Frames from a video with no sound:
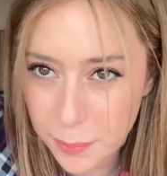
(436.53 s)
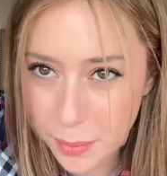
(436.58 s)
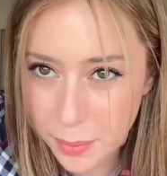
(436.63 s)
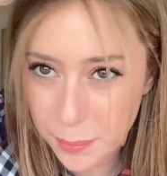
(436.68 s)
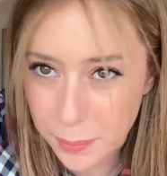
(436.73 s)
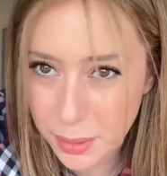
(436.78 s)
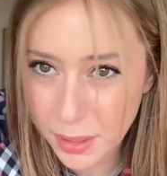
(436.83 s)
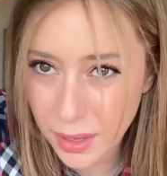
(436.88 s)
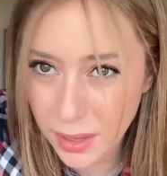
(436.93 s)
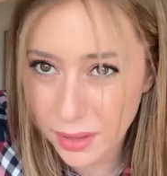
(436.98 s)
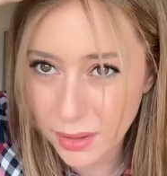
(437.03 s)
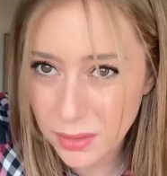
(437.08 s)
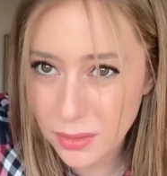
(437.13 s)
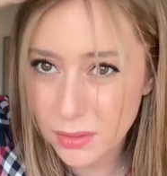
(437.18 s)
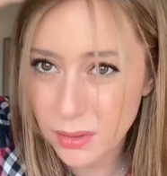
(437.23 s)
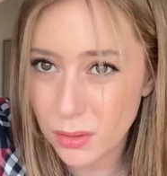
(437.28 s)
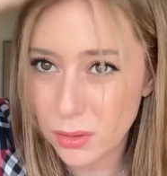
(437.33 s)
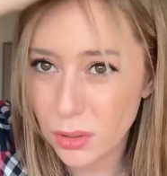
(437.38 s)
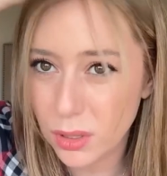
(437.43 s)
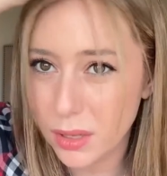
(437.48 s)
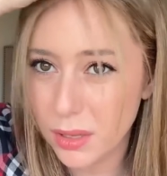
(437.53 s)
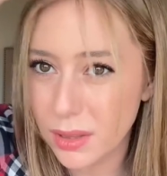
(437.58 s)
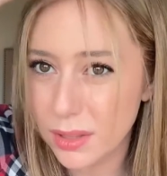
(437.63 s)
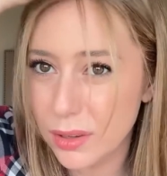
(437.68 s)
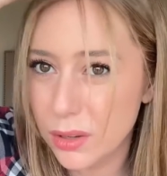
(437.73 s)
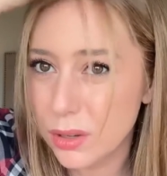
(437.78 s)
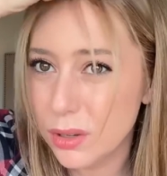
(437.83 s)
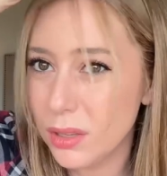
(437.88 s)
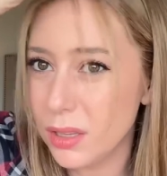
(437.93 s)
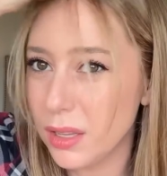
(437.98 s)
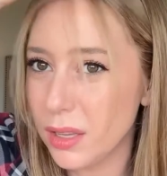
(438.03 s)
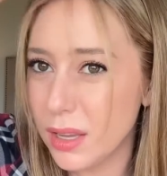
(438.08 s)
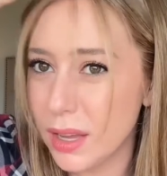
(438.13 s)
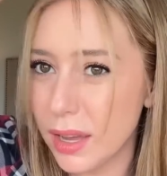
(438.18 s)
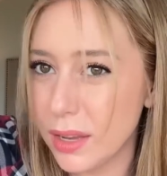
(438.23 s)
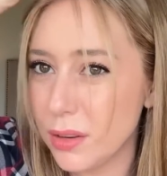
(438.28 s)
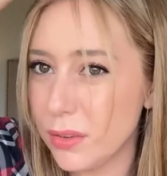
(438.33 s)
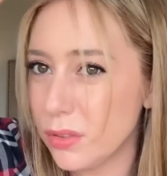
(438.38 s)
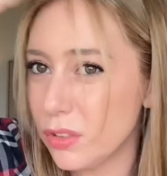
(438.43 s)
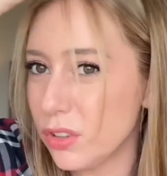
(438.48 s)
But you can literally
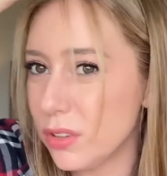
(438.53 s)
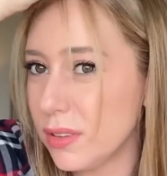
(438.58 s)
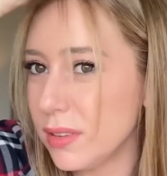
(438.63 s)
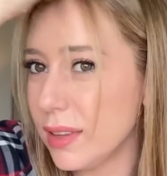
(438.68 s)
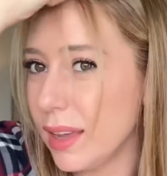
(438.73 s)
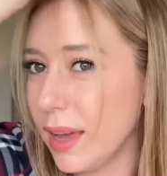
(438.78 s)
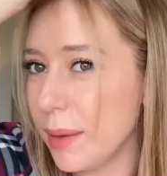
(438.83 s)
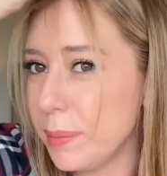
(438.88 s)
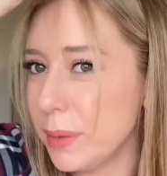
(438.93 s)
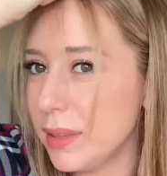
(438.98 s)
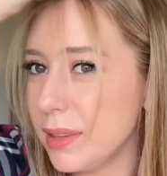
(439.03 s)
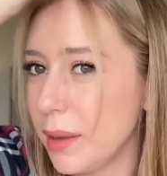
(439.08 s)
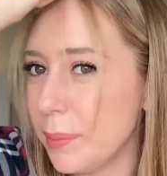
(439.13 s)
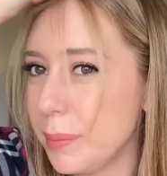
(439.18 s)
kind of just tap it,